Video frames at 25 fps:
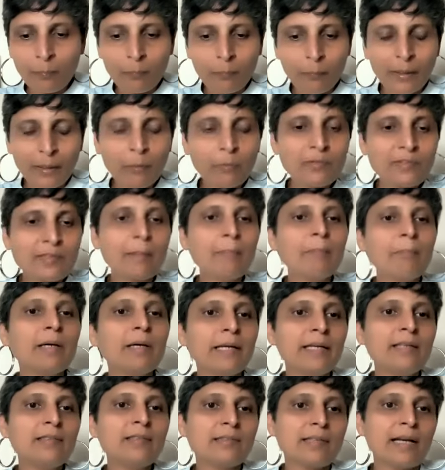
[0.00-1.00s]
when
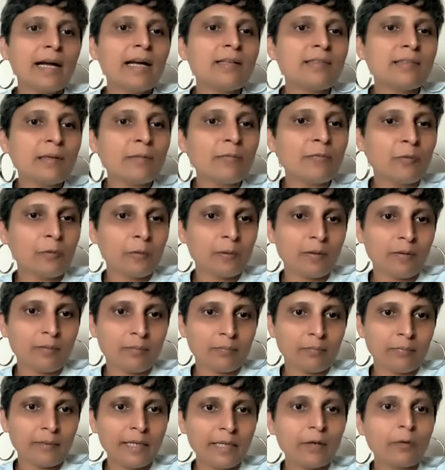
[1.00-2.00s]
somebody stands up for
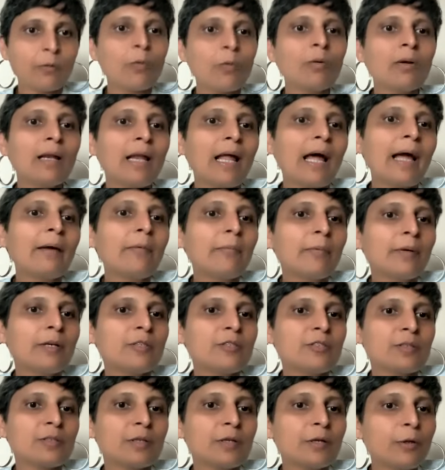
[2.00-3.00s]
their own
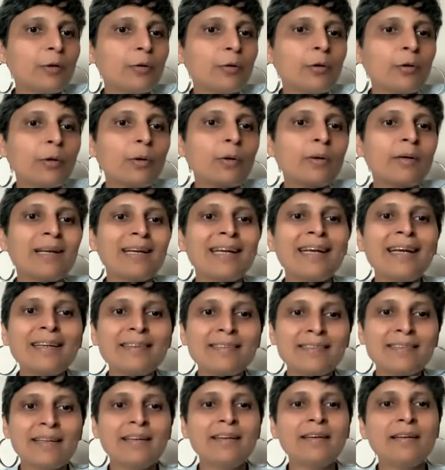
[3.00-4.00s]
language you know you're
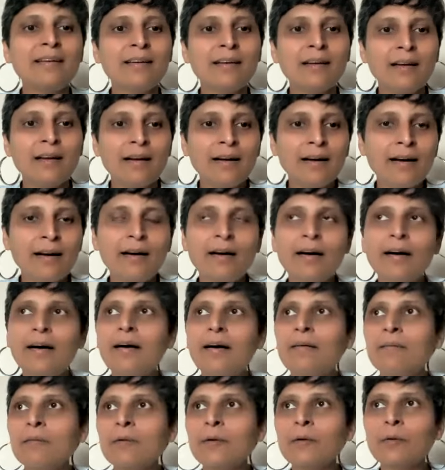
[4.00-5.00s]
creating
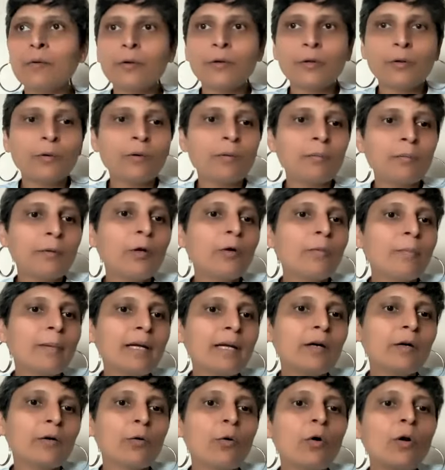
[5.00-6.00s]
uh, you know you're you're
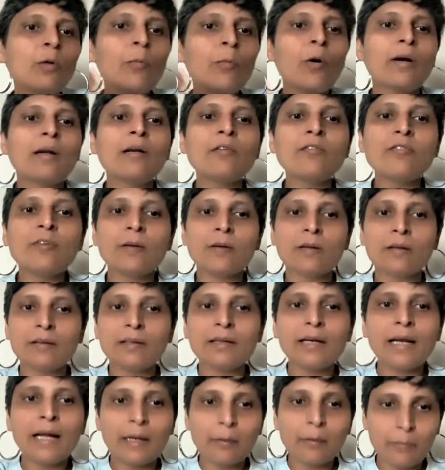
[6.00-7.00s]
being a role model for
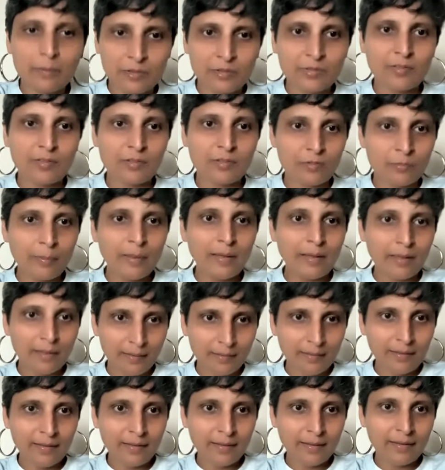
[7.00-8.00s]
other languages as
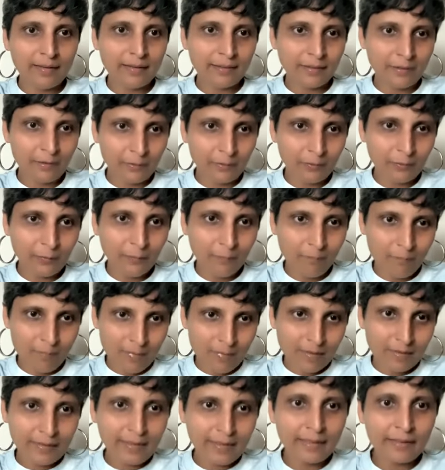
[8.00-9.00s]
well you know
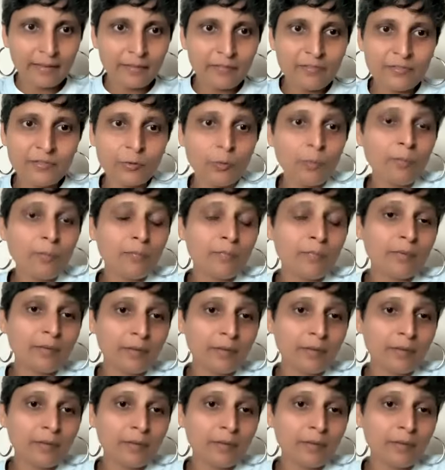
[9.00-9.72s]
that if so